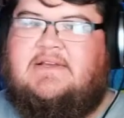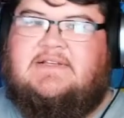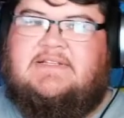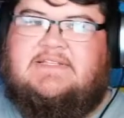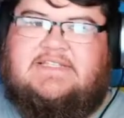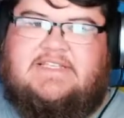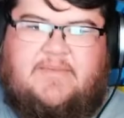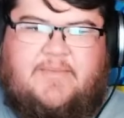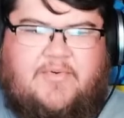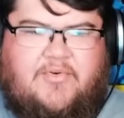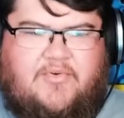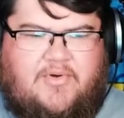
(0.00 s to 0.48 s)

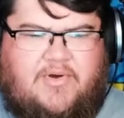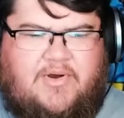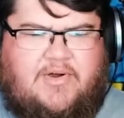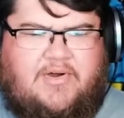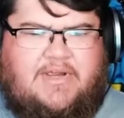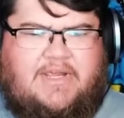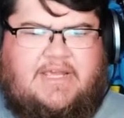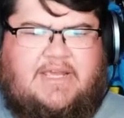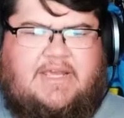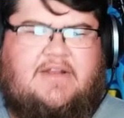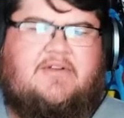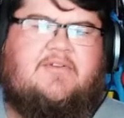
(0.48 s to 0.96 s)

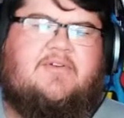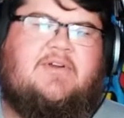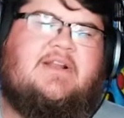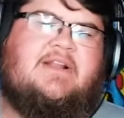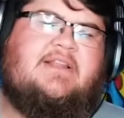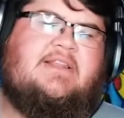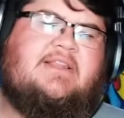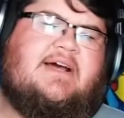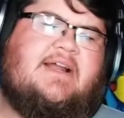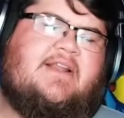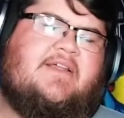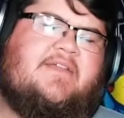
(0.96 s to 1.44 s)
Silmarillion or in
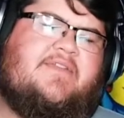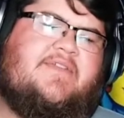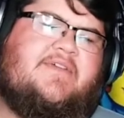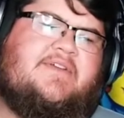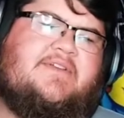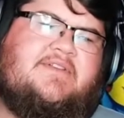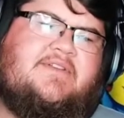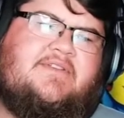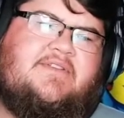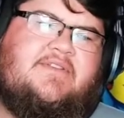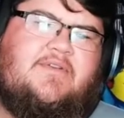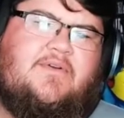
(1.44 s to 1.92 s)
a lot of
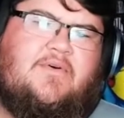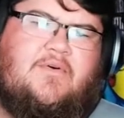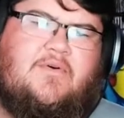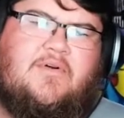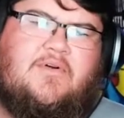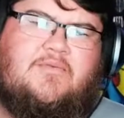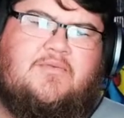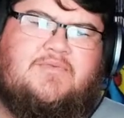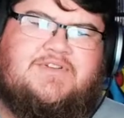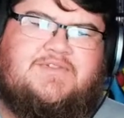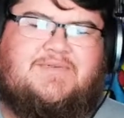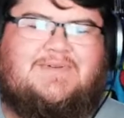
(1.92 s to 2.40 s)
the
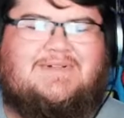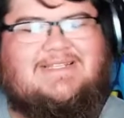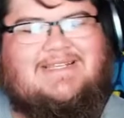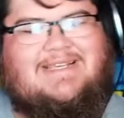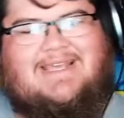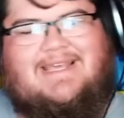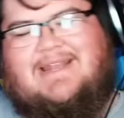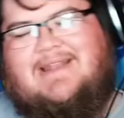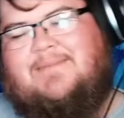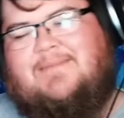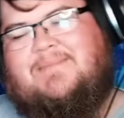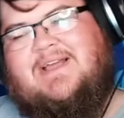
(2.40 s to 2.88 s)
lore, which once
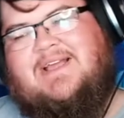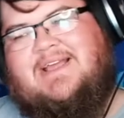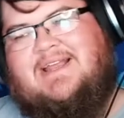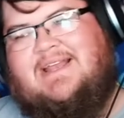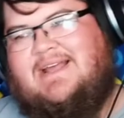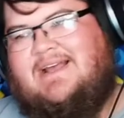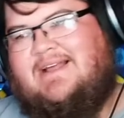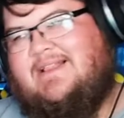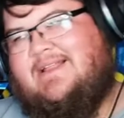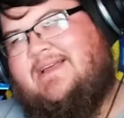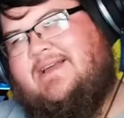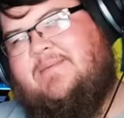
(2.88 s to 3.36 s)
again, I'm not
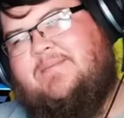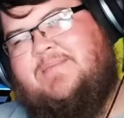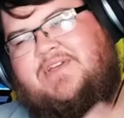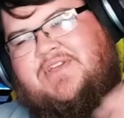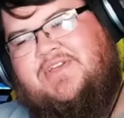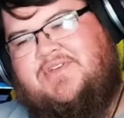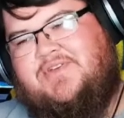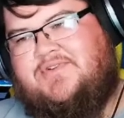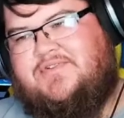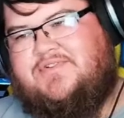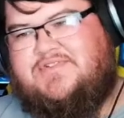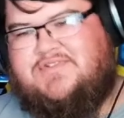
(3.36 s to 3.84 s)
going to act like I'm a
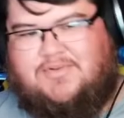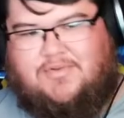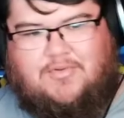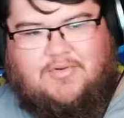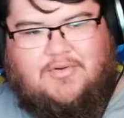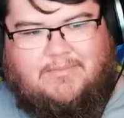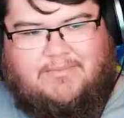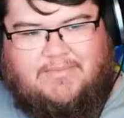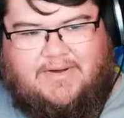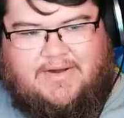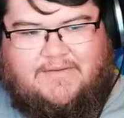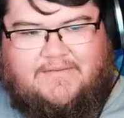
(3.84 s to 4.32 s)
huge
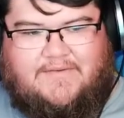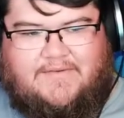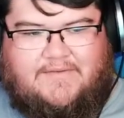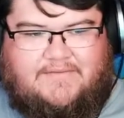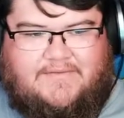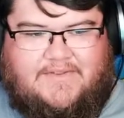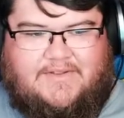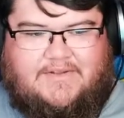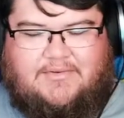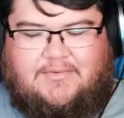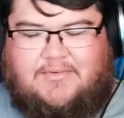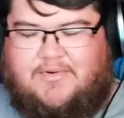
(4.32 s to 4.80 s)
lore buff
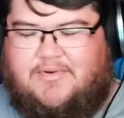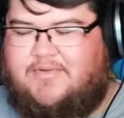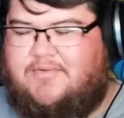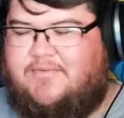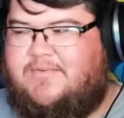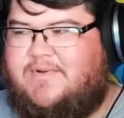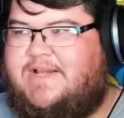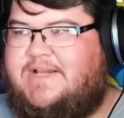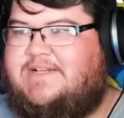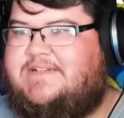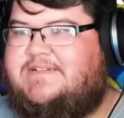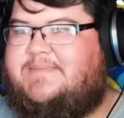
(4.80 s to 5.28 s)
of the Lord of the
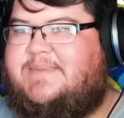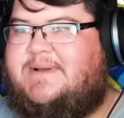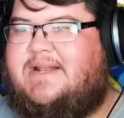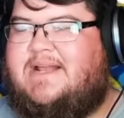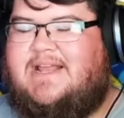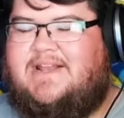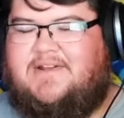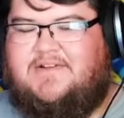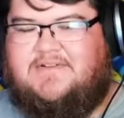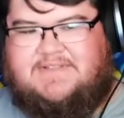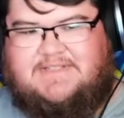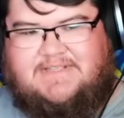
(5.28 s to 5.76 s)
Rings, but
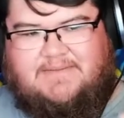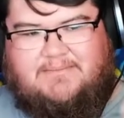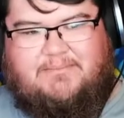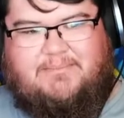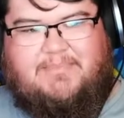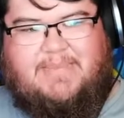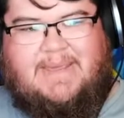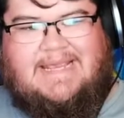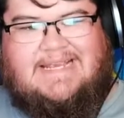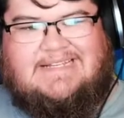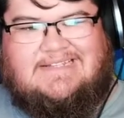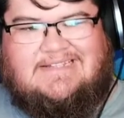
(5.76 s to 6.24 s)
I know some
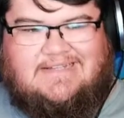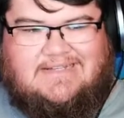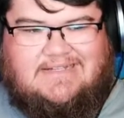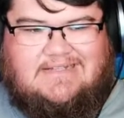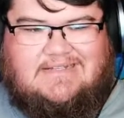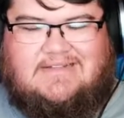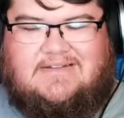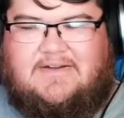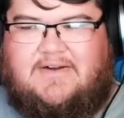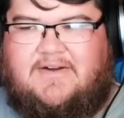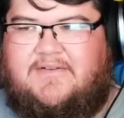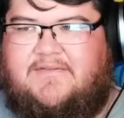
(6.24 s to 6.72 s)
basic
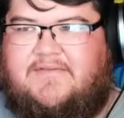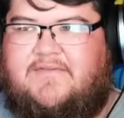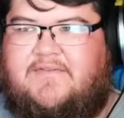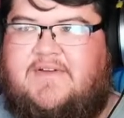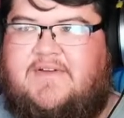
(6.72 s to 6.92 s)
stuff.